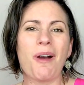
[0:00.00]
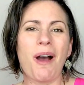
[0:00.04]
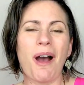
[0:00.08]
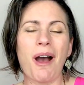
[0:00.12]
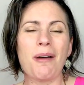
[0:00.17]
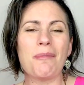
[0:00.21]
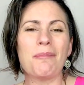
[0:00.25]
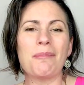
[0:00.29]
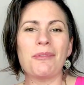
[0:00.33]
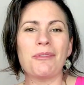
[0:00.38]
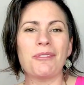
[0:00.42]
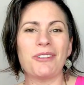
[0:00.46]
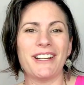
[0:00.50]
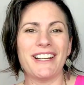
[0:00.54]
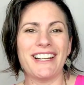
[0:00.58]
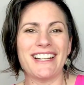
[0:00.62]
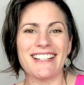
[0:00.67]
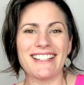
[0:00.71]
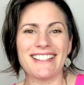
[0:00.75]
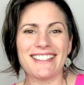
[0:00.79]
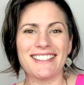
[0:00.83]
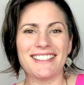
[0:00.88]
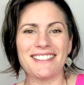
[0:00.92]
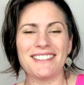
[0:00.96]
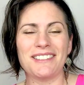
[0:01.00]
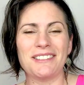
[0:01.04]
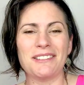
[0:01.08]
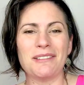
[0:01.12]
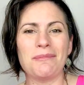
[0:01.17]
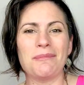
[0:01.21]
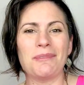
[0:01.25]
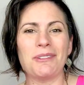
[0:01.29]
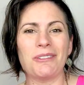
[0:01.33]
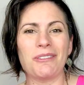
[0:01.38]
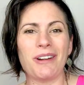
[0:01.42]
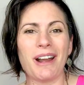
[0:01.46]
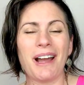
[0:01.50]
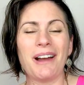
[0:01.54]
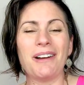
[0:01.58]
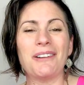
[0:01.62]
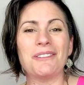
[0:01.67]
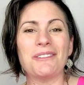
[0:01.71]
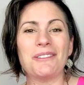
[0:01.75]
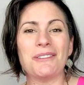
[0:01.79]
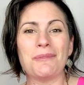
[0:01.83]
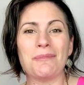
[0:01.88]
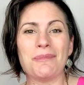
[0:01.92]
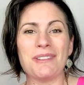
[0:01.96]
operating system
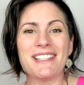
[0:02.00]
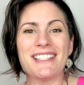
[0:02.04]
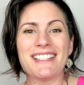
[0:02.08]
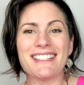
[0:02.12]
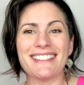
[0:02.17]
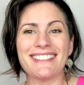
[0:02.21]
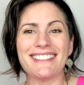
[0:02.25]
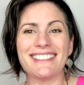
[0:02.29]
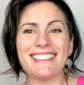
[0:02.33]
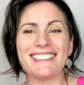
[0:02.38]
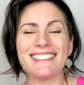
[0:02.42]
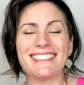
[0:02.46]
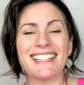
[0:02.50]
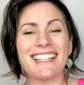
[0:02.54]
around business,